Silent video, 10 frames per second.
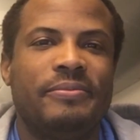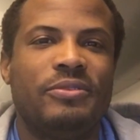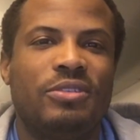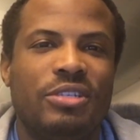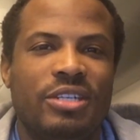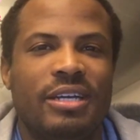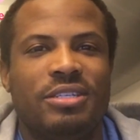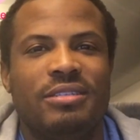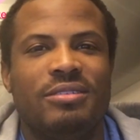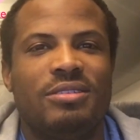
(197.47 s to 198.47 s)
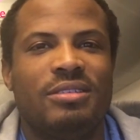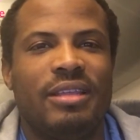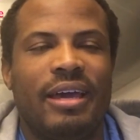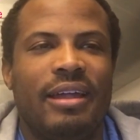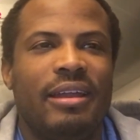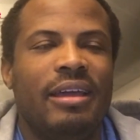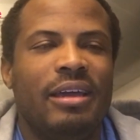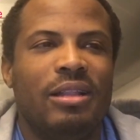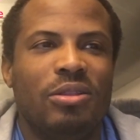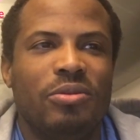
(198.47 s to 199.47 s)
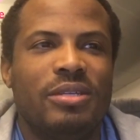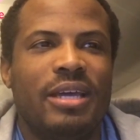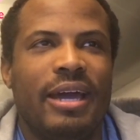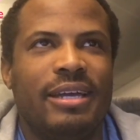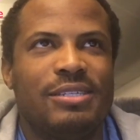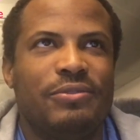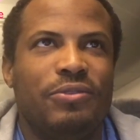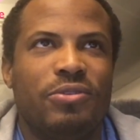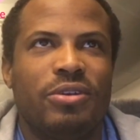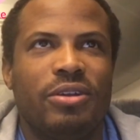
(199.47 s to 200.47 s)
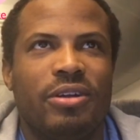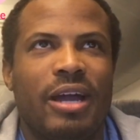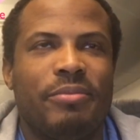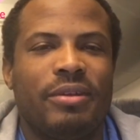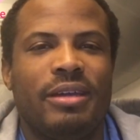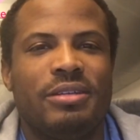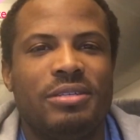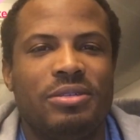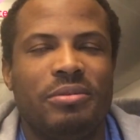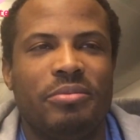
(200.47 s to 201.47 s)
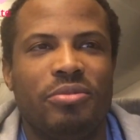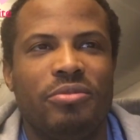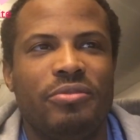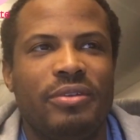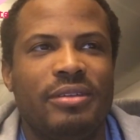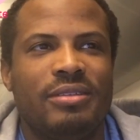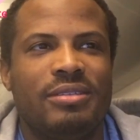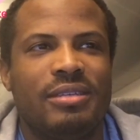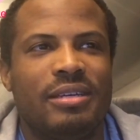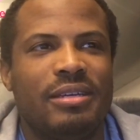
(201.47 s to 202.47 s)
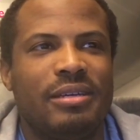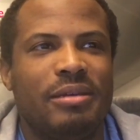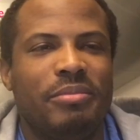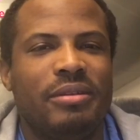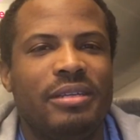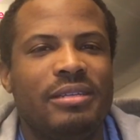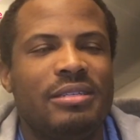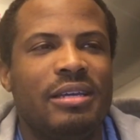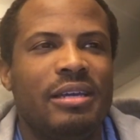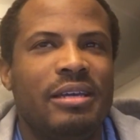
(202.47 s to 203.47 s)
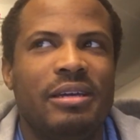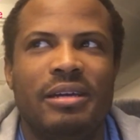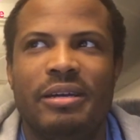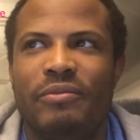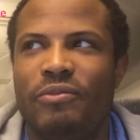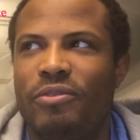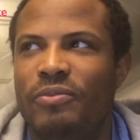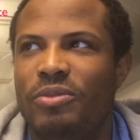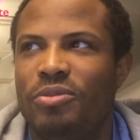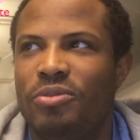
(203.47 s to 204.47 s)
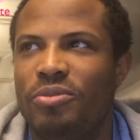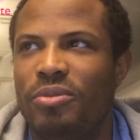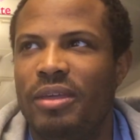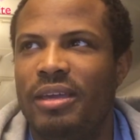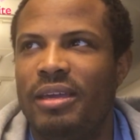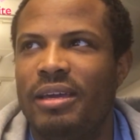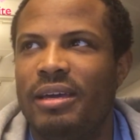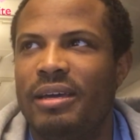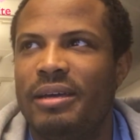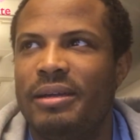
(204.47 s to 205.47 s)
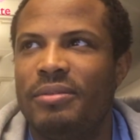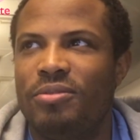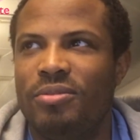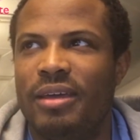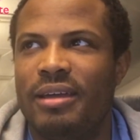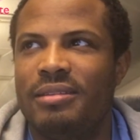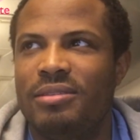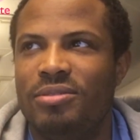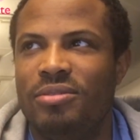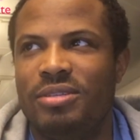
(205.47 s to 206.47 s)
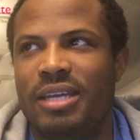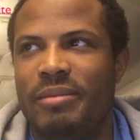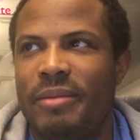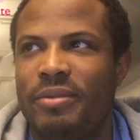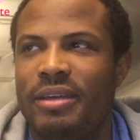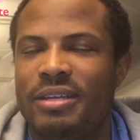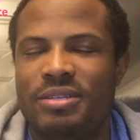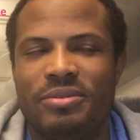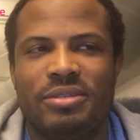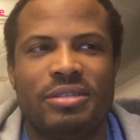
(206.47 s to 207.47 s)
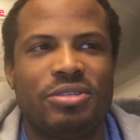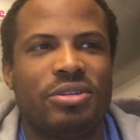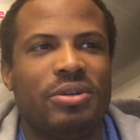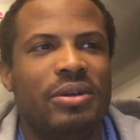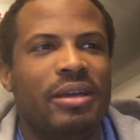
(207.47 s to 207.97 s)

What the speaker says: suggestions that Lewis has for your application to improve its abilities through the same application, which I'll show.